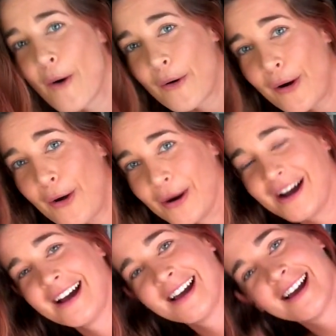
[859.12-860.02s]
Whew!
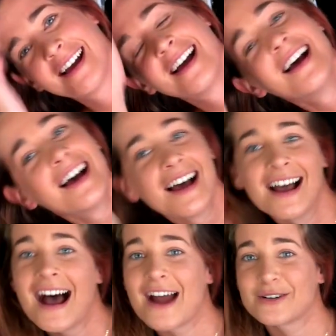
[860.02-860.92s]

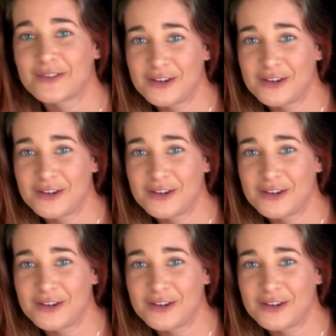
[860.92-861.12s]
I don't know